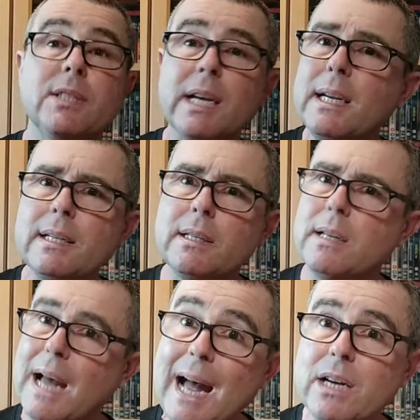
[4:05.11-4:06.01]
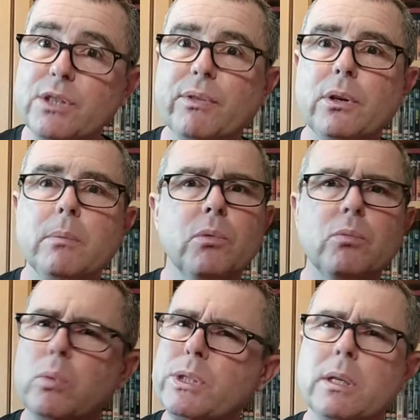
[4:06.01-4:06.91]
Teen angst film,
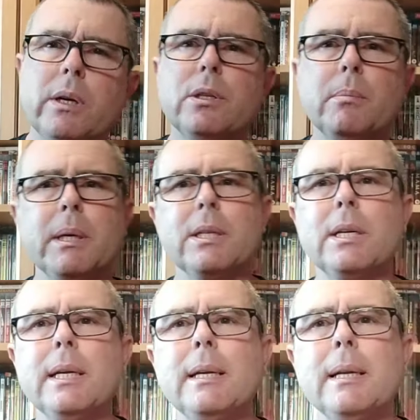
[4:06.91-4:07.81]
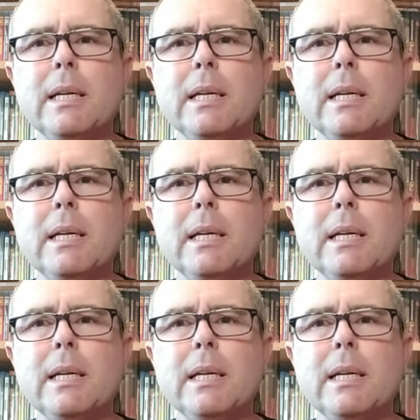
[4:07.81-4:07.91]
what's it like to be a teen?